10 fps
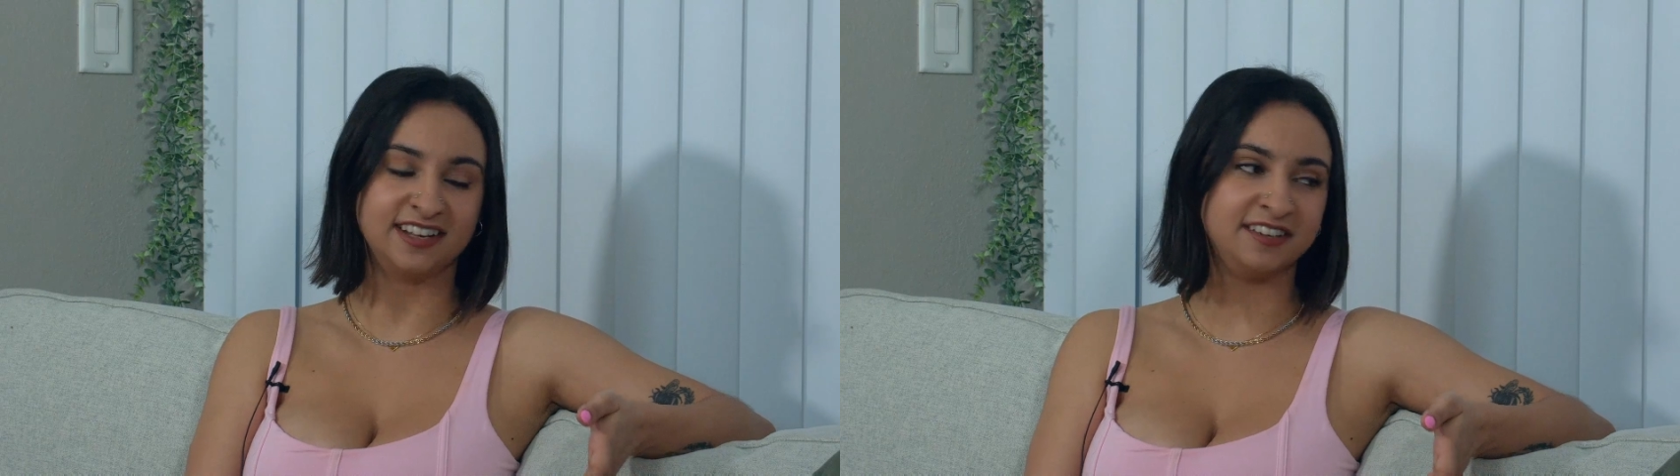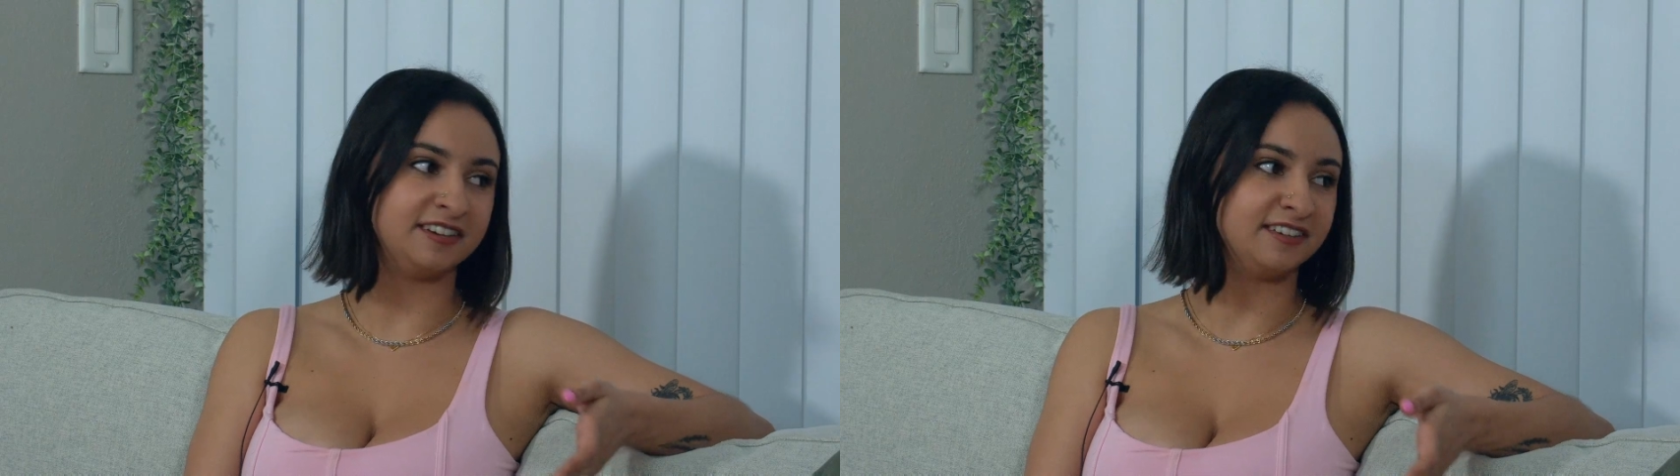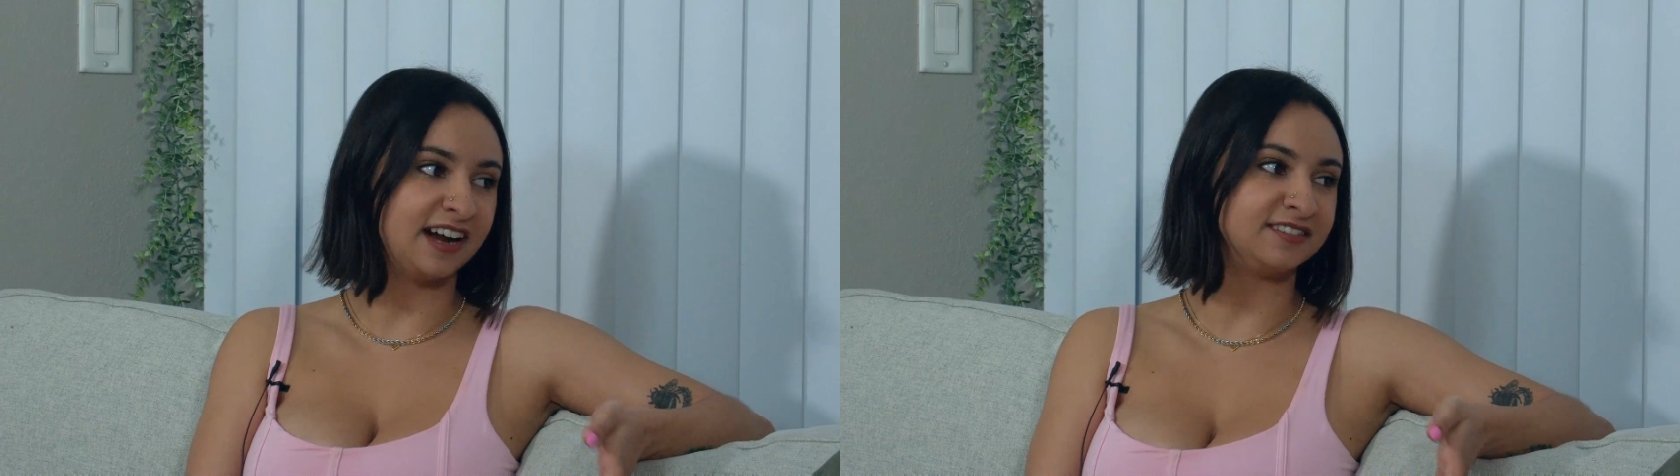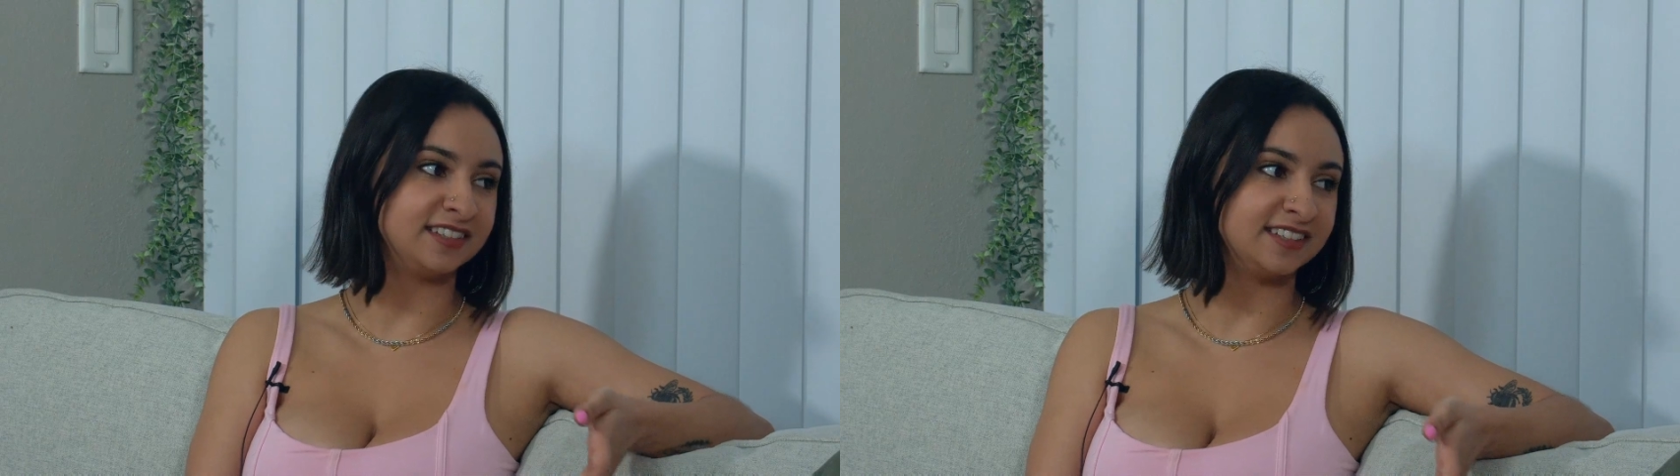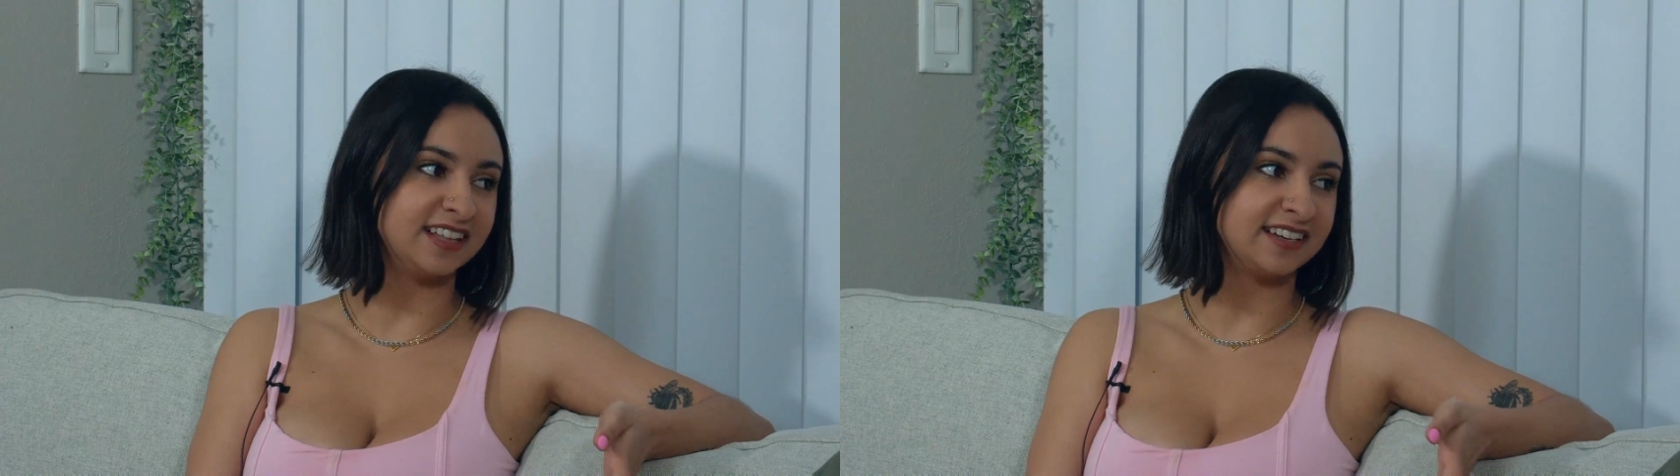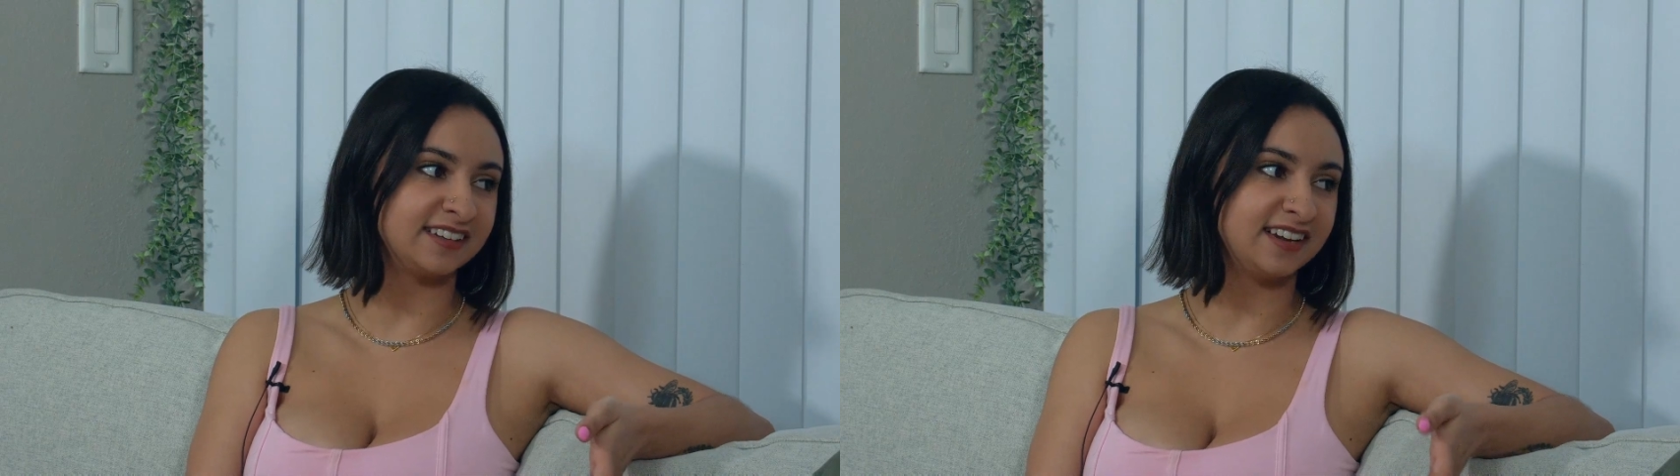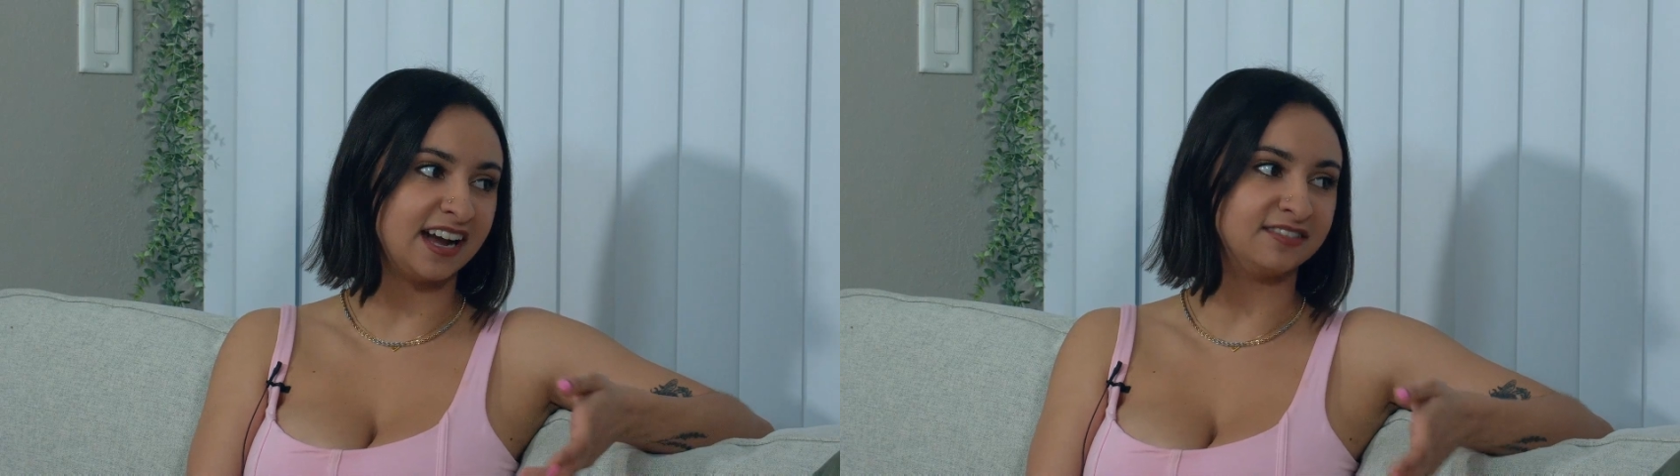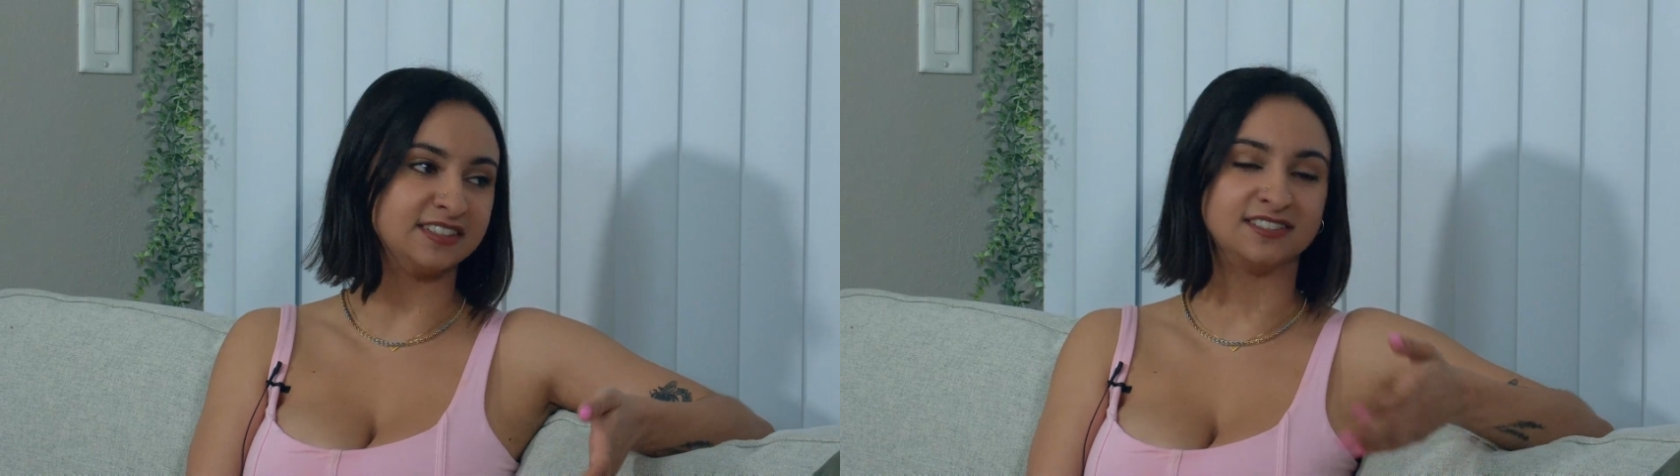you have to like
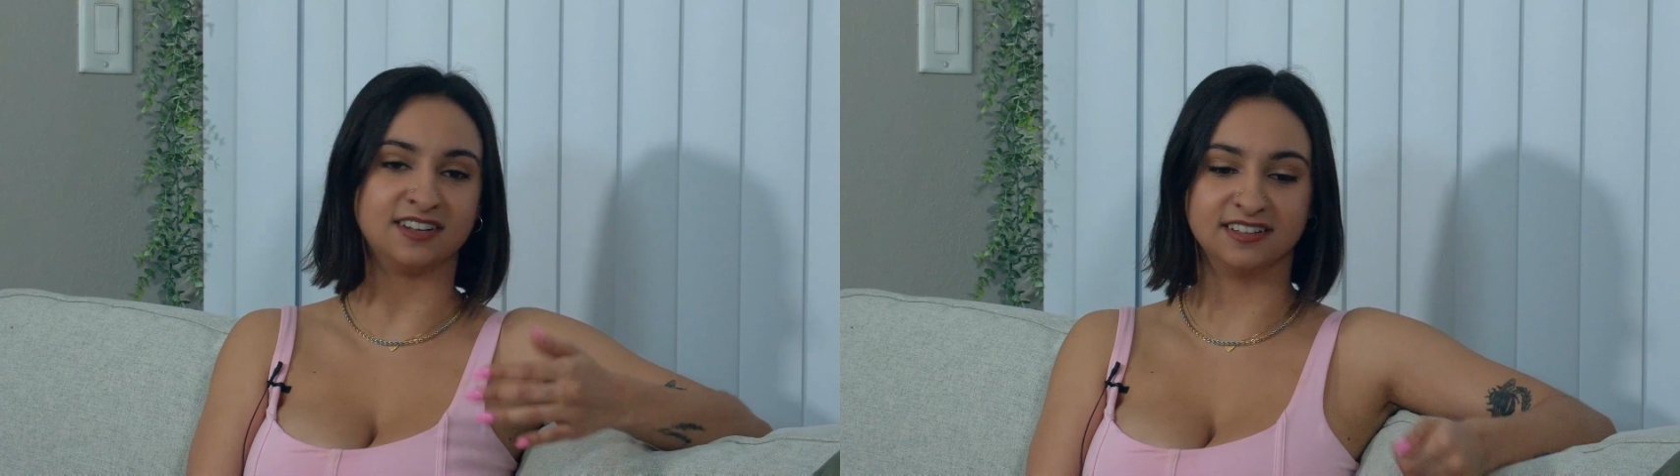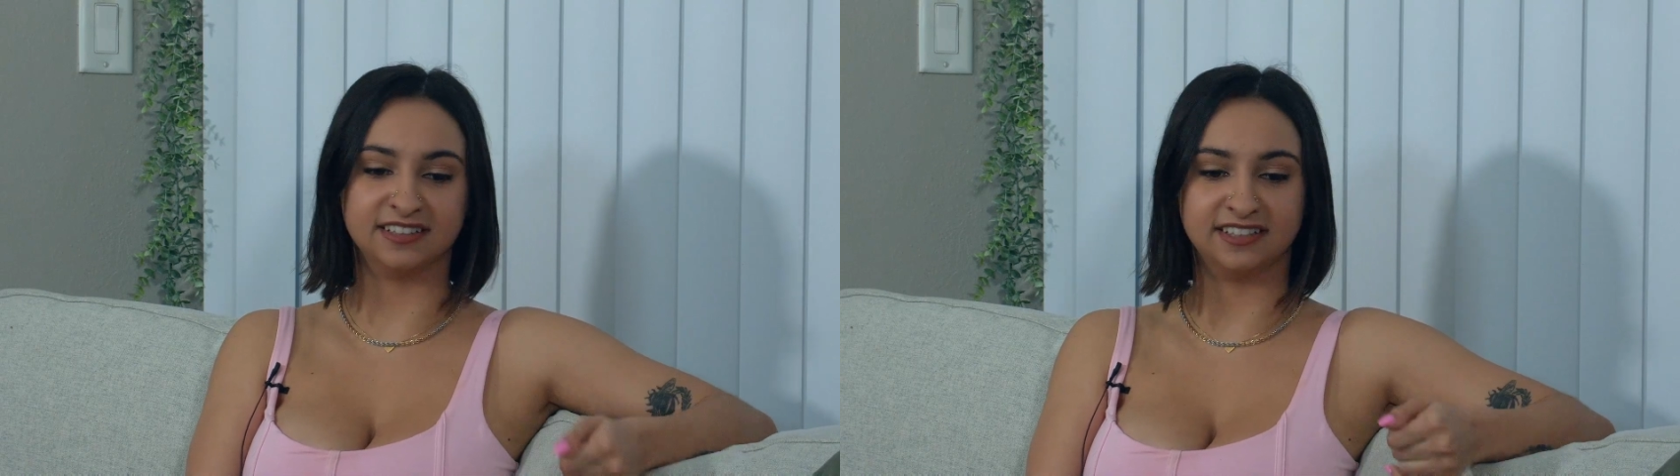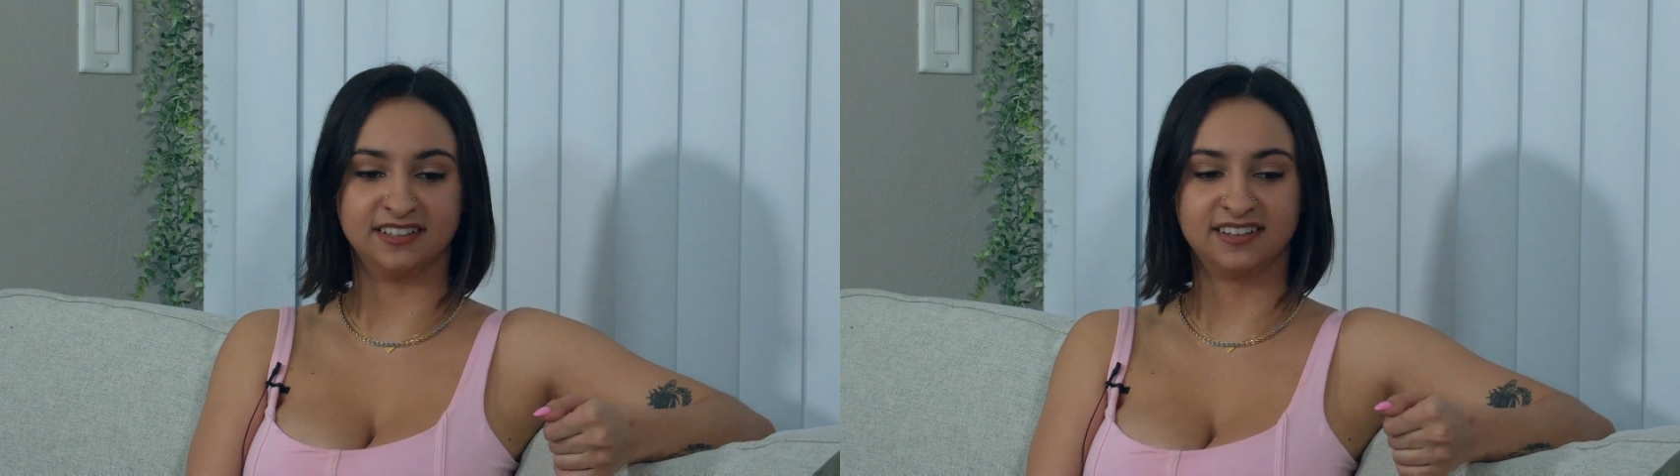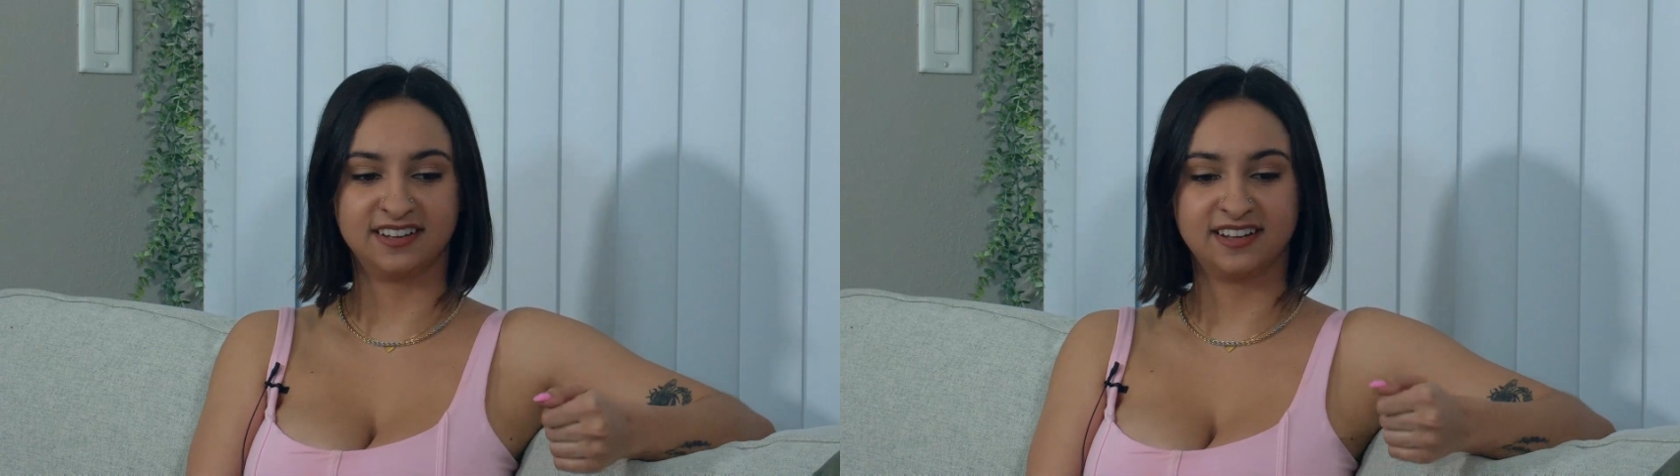have a solid